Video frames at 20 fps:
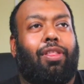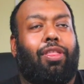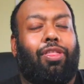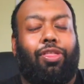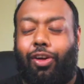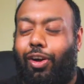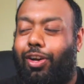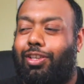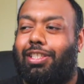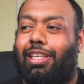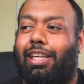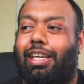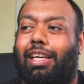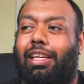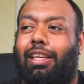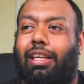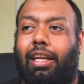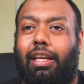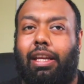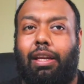
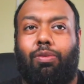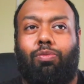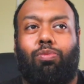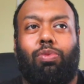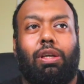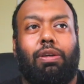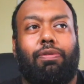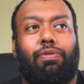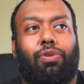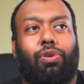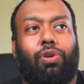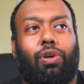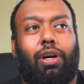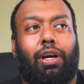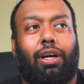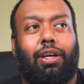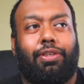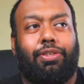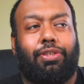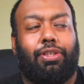13, and then we've got
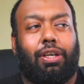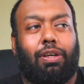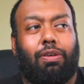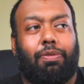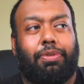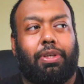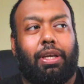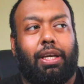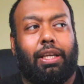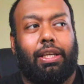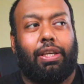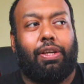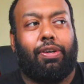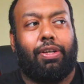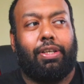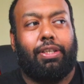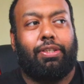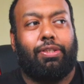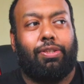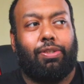ourselves a
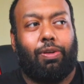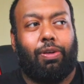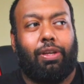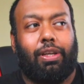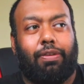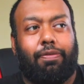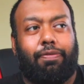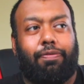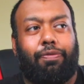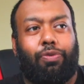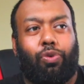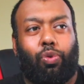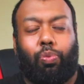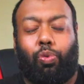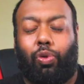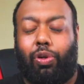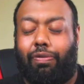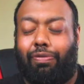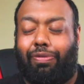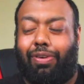nice solid
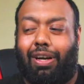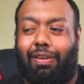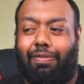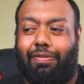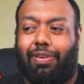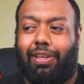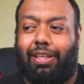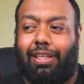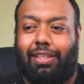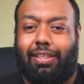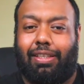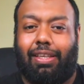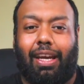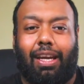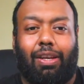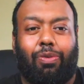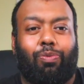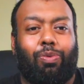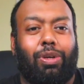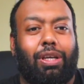4.5.
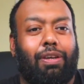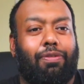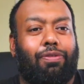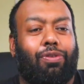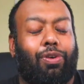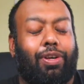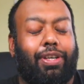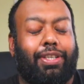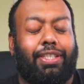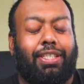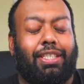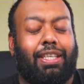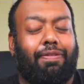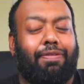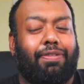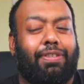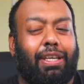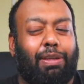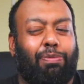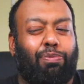Again, we have got
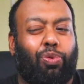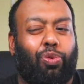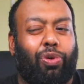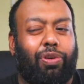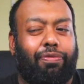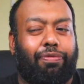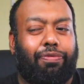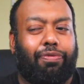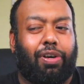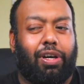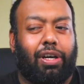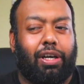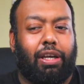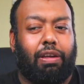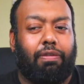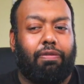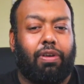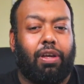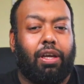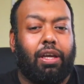
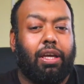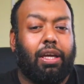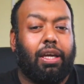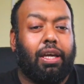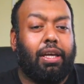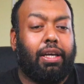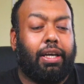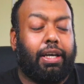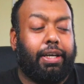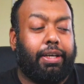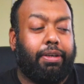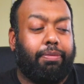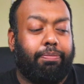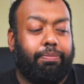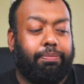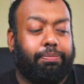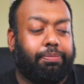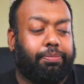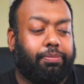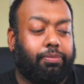17.5.
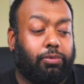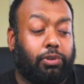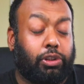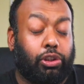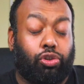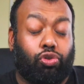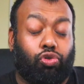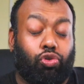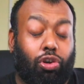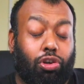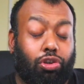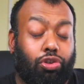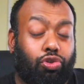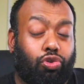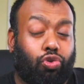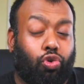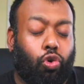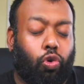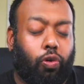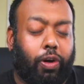It's a strong
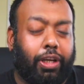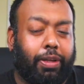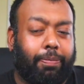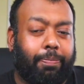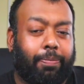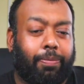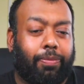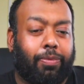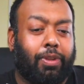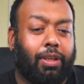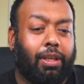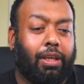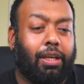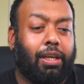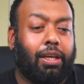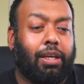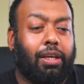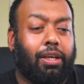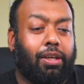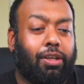scoring,
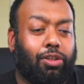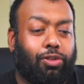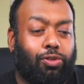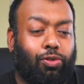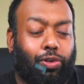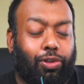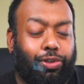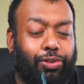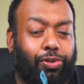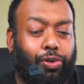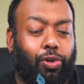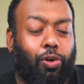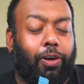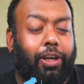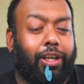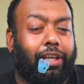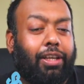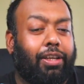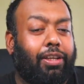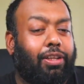a lot
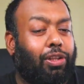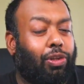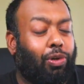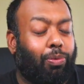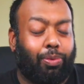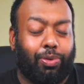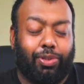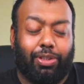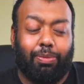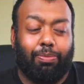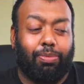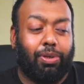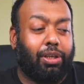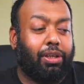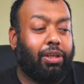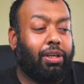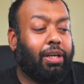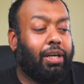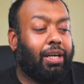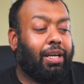more simpler.